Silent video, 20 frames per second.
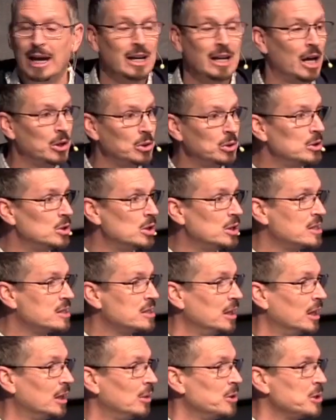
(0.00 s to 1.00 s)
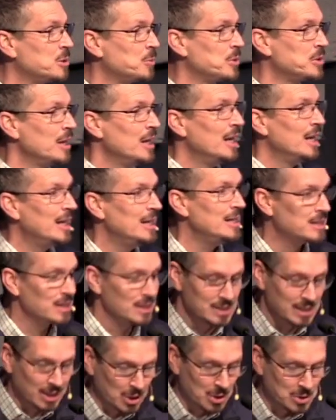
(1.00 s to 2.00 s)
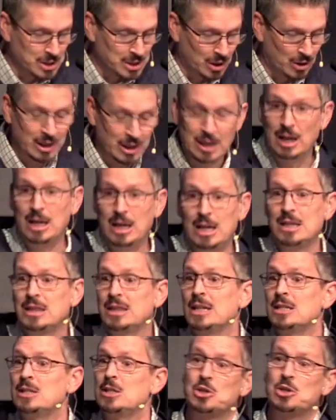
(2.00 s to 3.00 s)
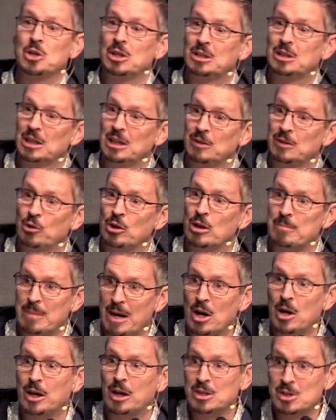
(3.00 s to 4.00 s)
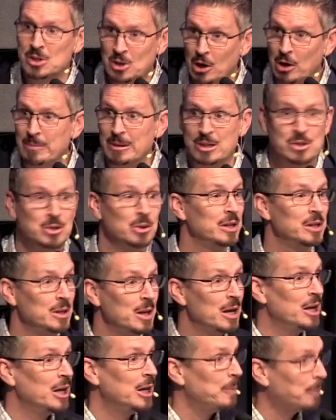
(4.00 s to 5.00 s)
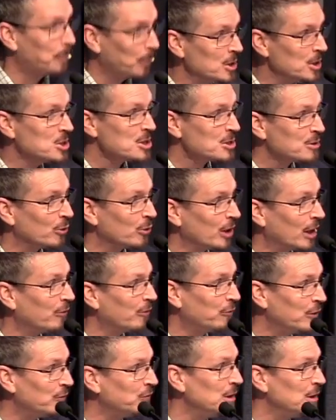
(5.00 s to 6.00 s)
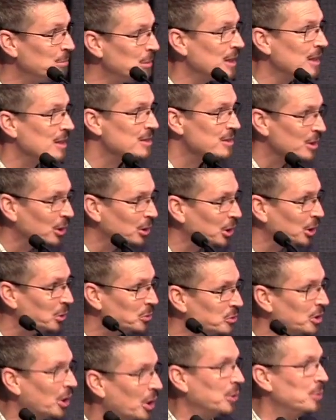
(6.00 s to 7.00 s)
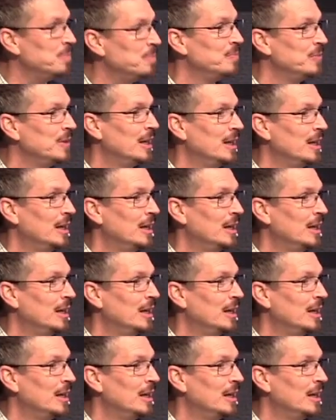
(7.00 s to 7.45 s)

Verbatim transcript: And not only do they sing in whispers, he says he goes there and he, he thinks he's going to deliver an American sermon. So he, he preaches for like 50 minutes in a low tone.